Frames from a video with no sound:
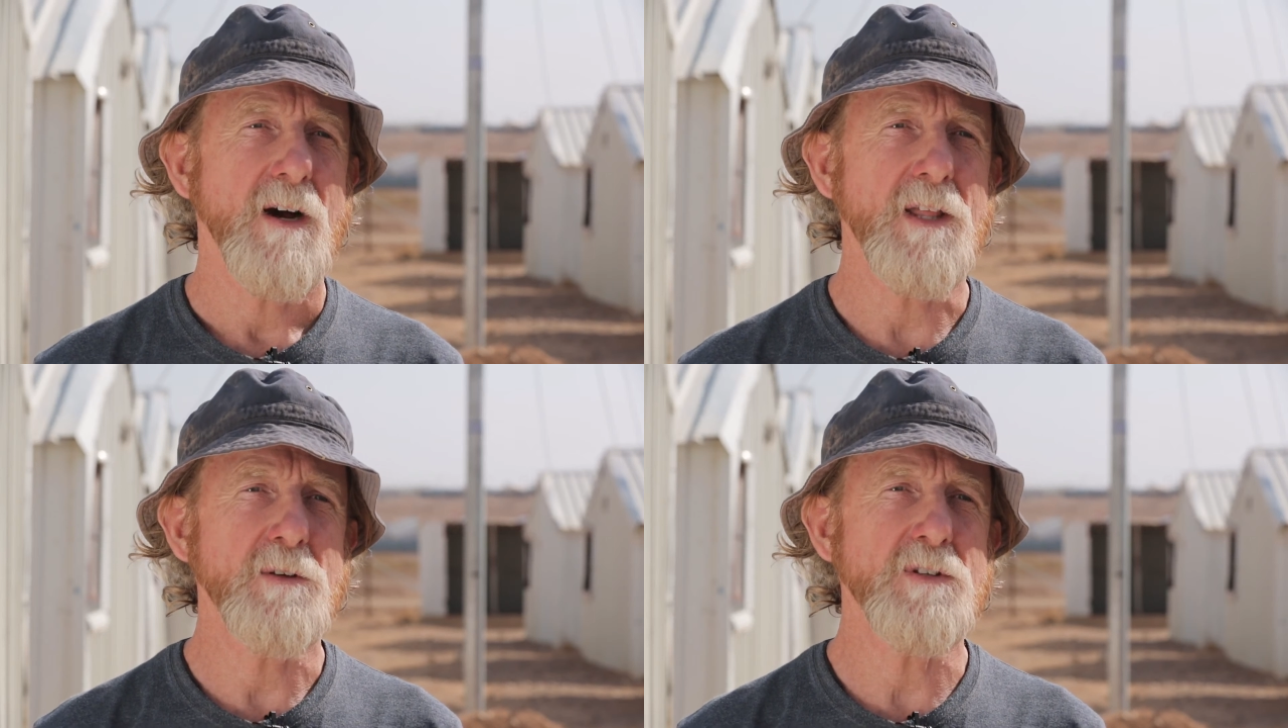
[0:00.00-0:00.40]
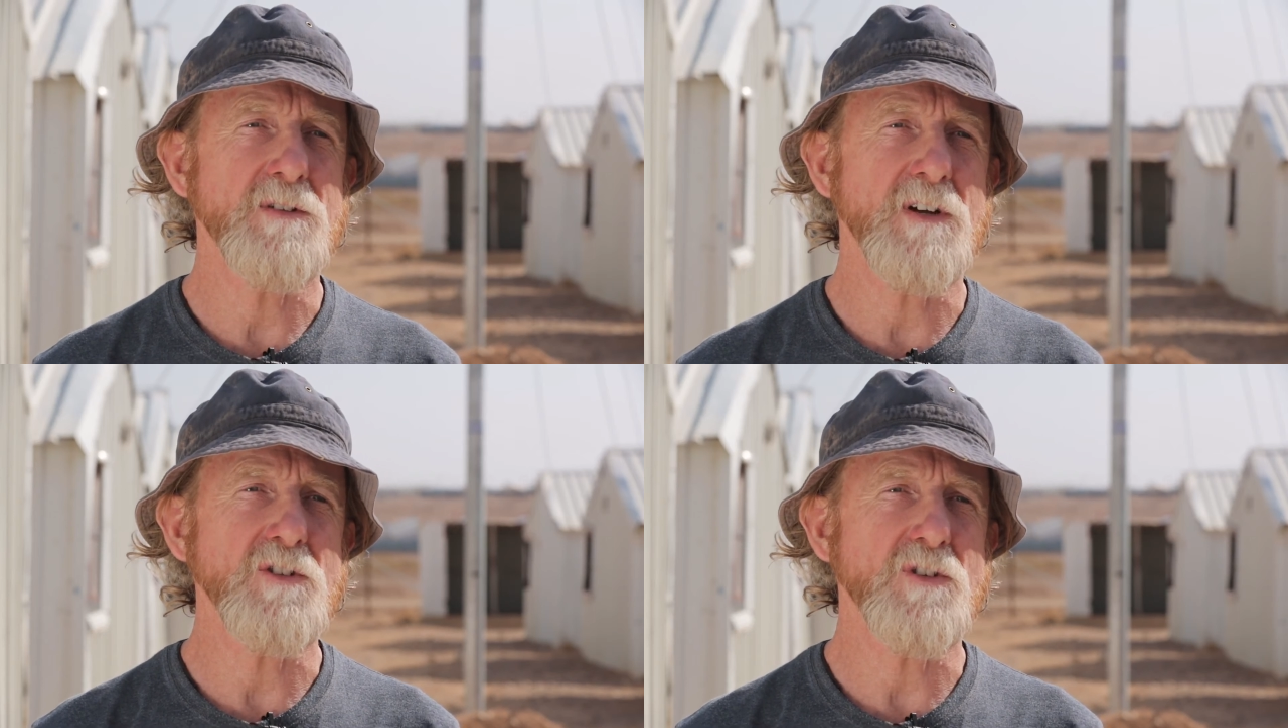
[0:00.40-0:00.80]
Other
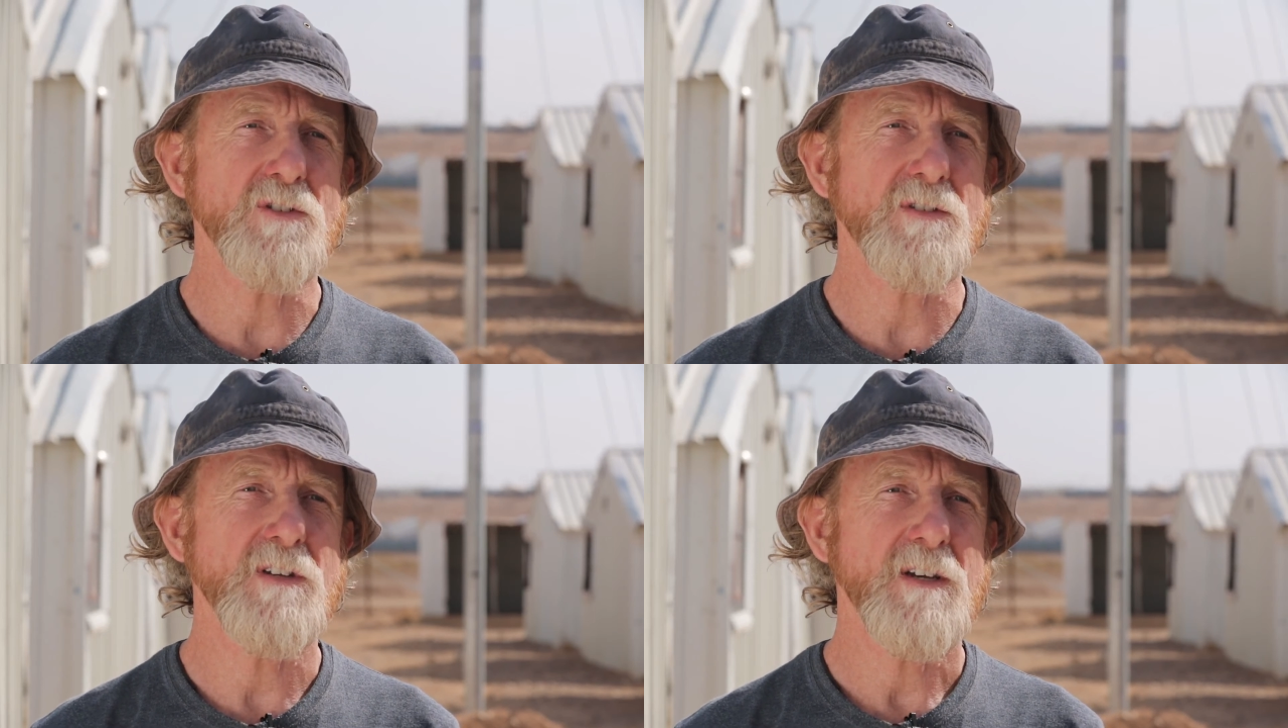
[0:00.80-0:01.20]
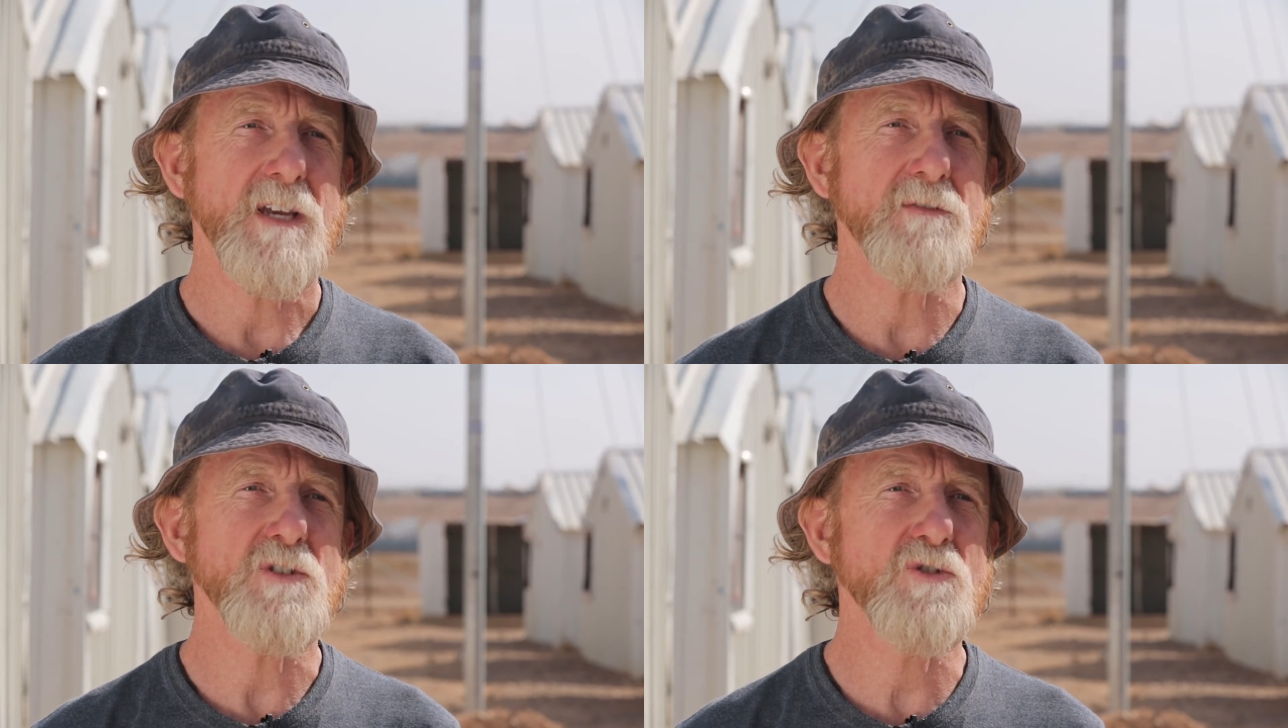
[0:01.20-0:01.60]
interventions
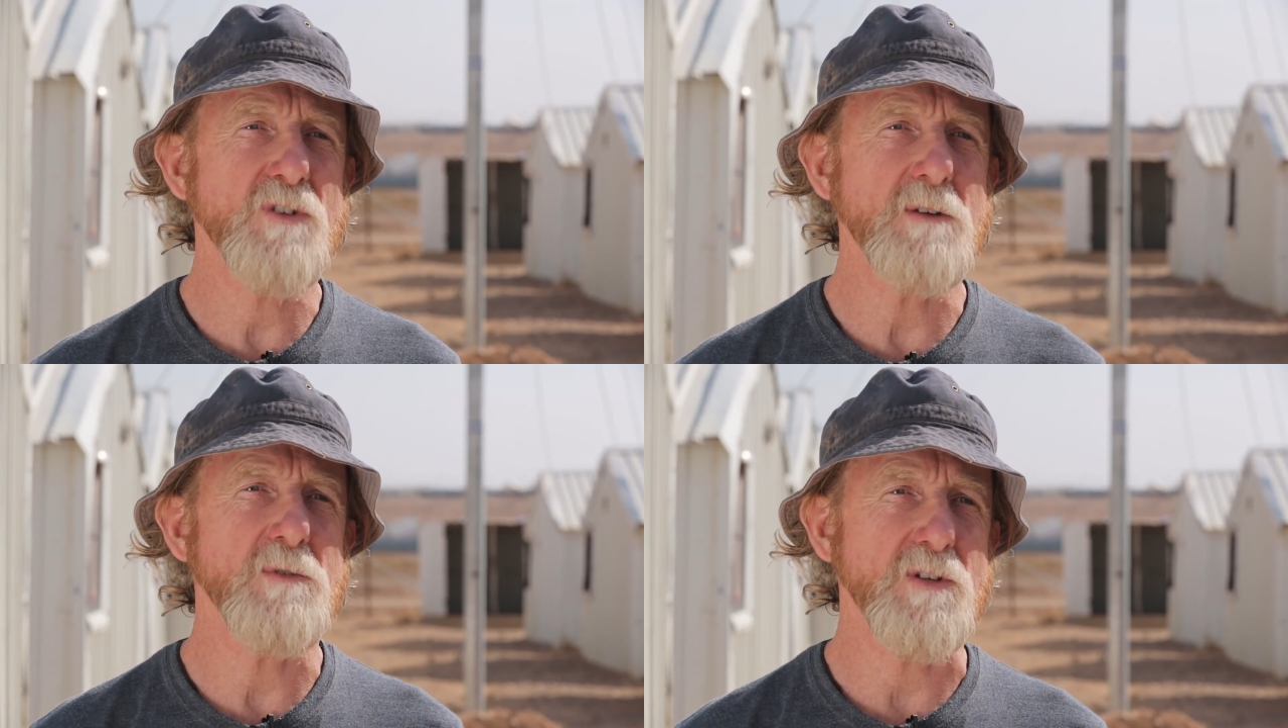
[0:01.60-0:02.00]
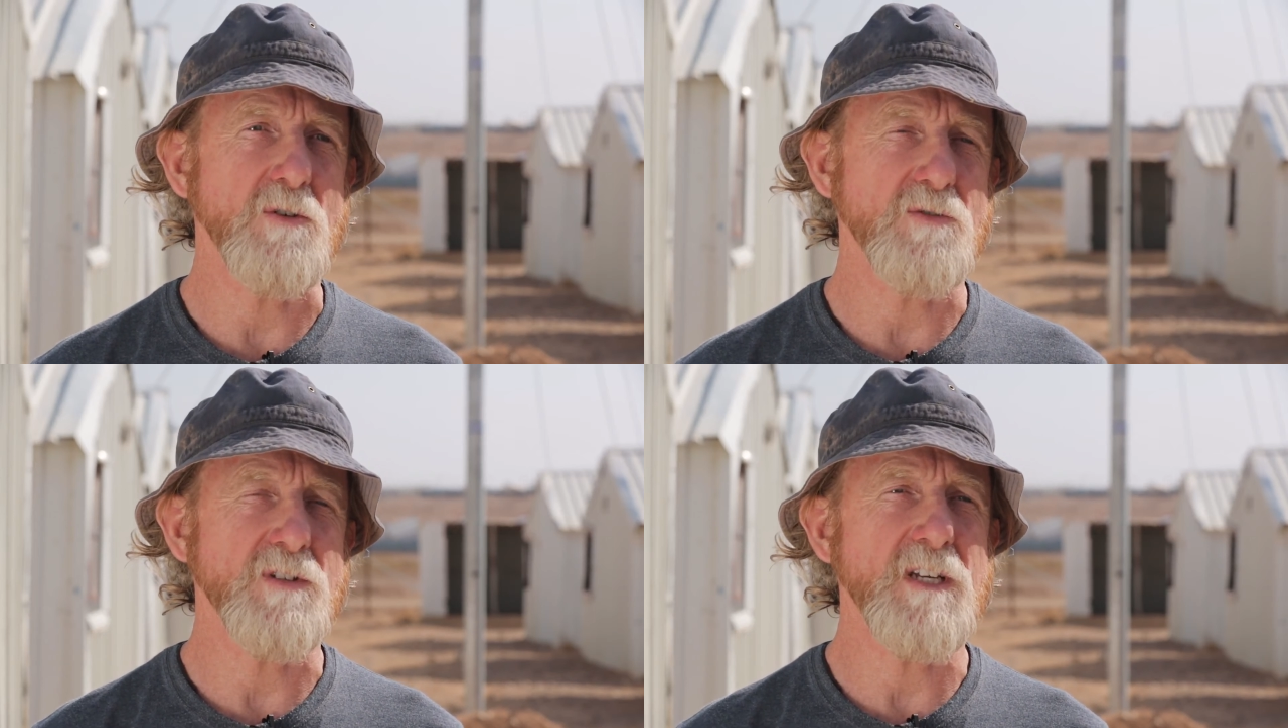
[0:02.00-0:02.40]
gave us great results.